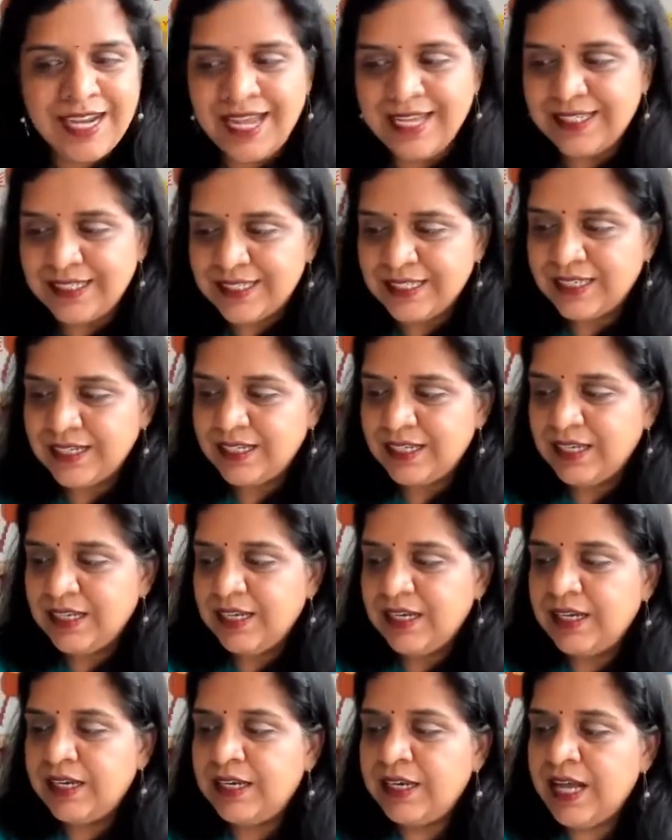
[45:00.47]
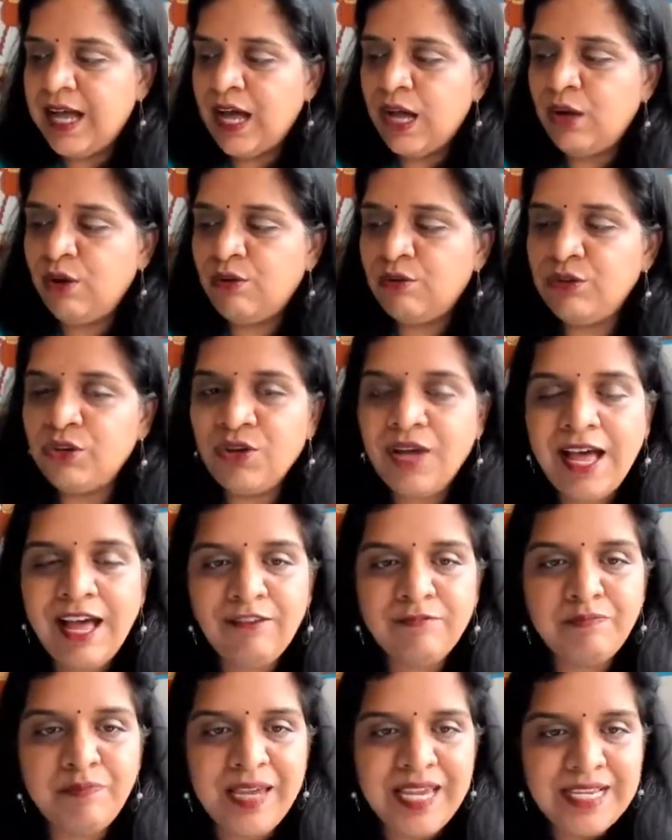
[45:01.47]
nice. Now you
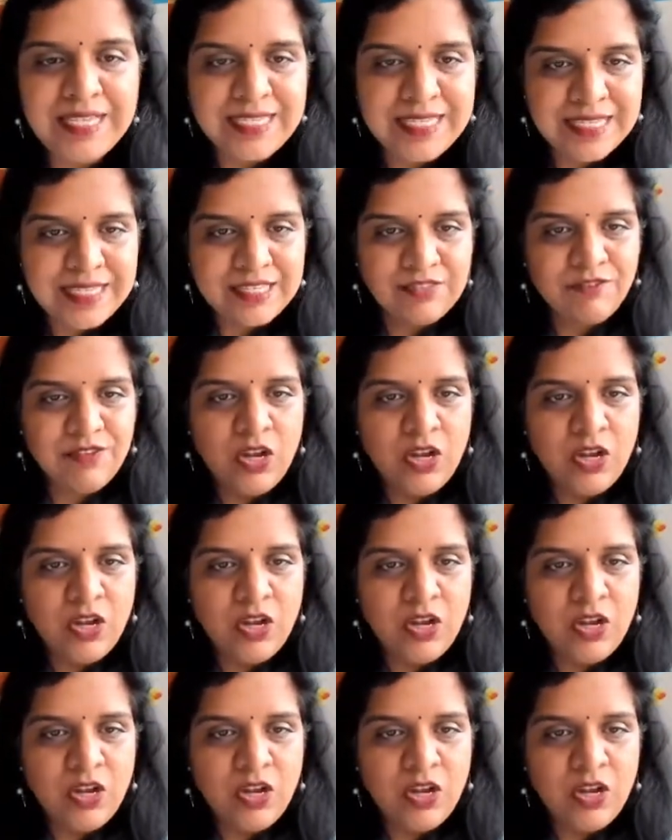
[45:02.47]
have beans.